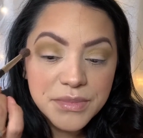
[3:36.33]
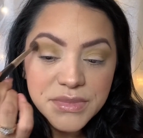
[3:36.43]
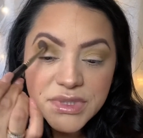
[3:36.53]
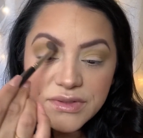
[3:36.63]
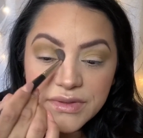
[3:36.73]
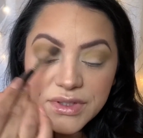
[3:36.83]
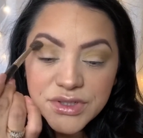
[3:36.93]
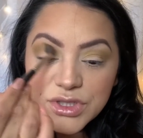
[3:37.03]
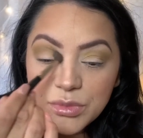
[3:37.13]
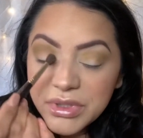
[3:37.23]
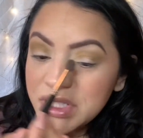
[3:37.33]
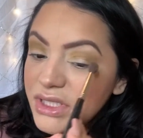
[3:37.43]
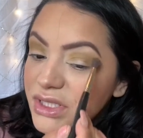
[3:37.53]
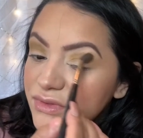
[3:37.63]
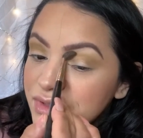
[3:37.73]
there's so many
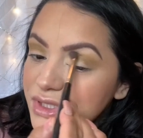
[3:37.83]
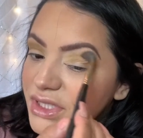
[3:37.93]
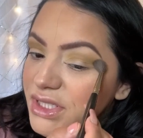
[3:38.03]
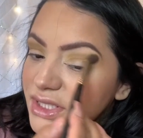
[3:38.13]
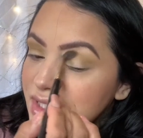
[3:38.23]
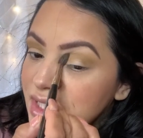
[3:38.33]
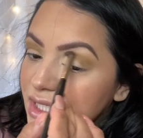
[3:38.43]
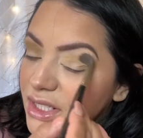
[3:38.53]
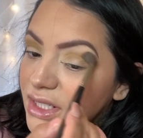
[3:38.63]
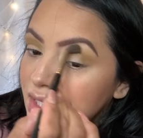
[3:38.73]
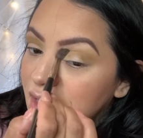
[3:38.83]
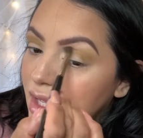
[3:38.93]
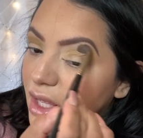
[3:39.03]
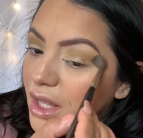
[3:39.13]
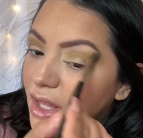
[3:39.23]
differences in
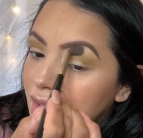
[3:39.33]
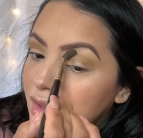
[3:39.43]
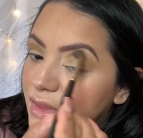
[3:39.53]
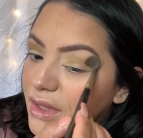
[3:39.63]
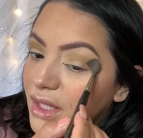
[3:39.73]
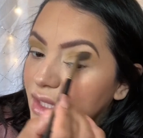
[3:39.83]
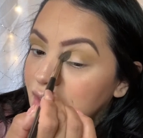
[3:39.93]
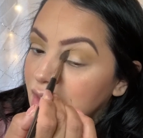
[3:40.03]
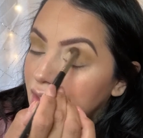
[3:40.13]
the